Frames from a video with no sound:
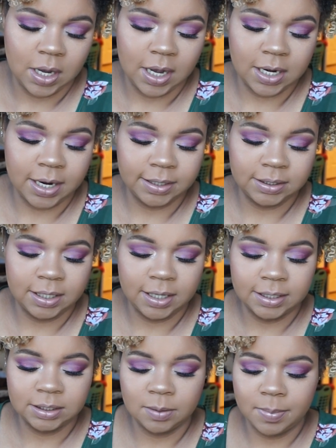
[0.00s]
and I'd say
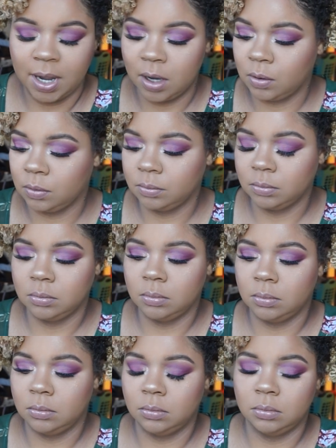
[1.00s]
that's about
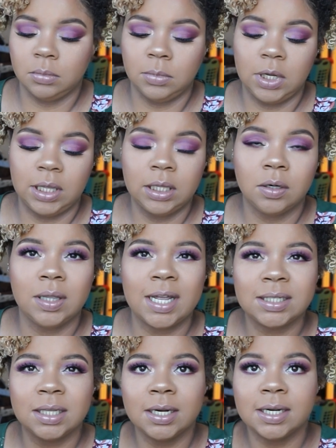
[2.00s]
a little
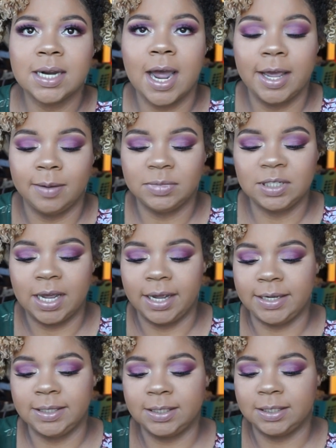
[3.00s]
less than a dime
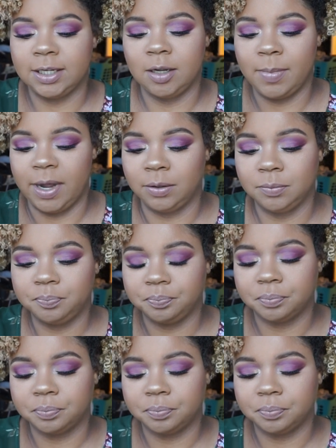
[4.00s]
size amount.